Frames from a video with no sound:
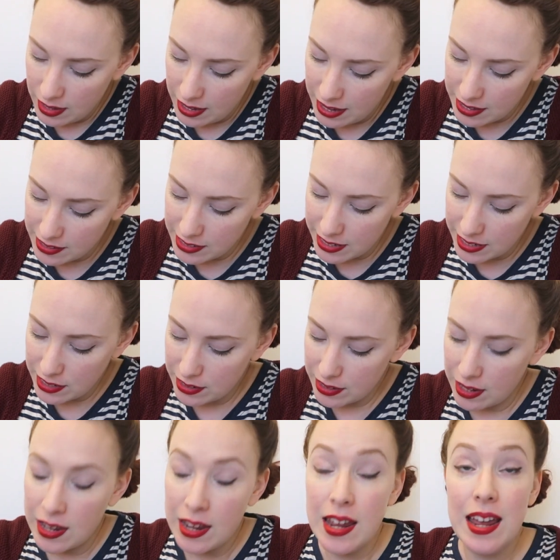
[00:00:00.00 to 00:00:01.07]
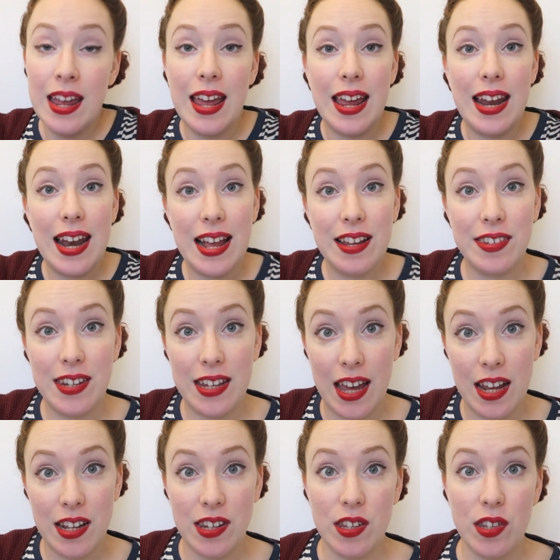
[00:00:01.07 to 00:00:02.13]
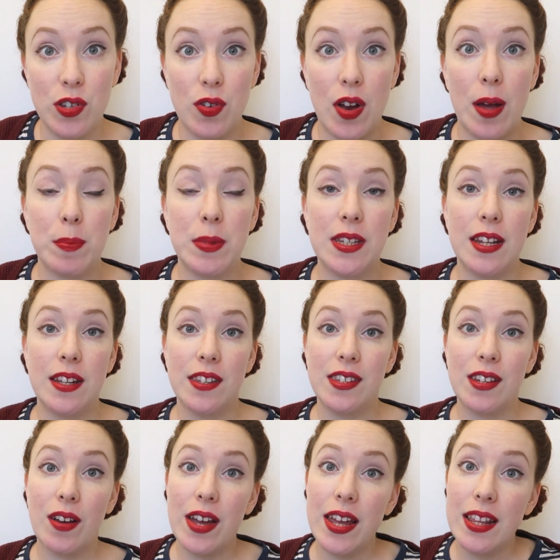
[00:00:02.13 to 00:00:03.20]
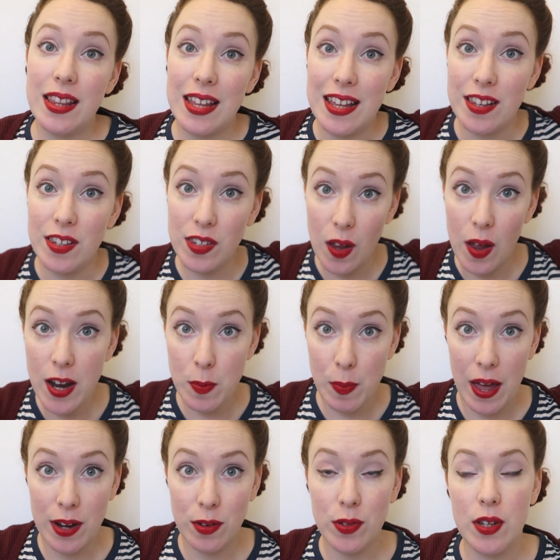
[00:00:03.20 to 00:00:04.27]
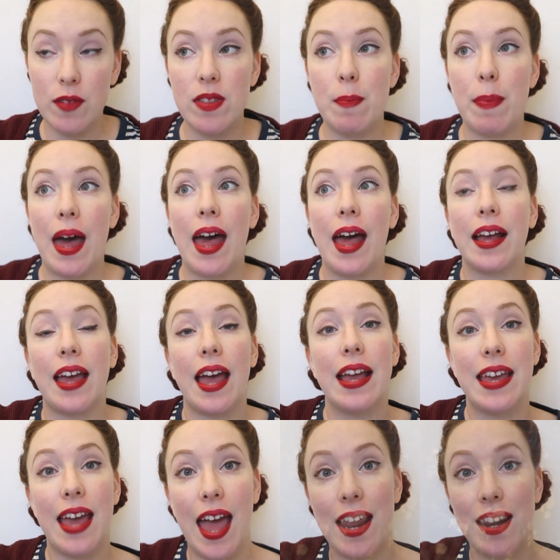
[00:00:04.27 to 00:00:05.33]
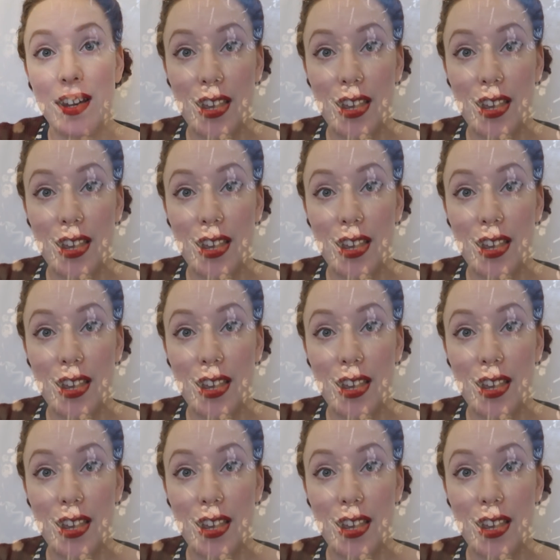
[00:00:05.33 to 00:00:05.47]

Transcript: is little elasticated straps inside the side panels of the bag, again